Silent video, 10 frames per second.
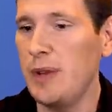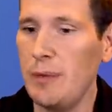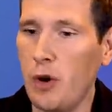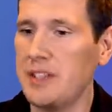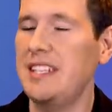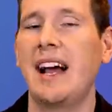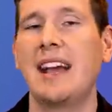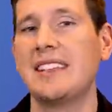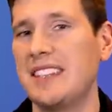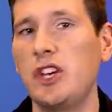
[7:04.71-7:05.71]
be more
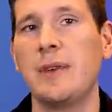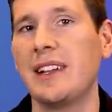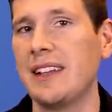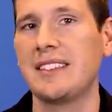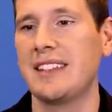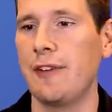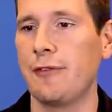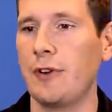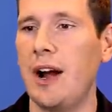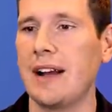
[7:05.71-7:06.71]
Tiana as a human and less of that
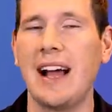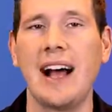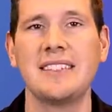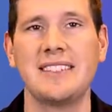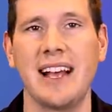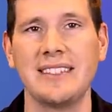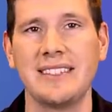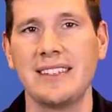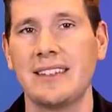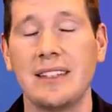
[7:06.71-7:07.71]
frog
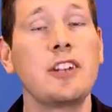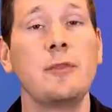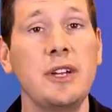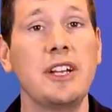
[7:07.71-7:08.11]
nonsense. It could be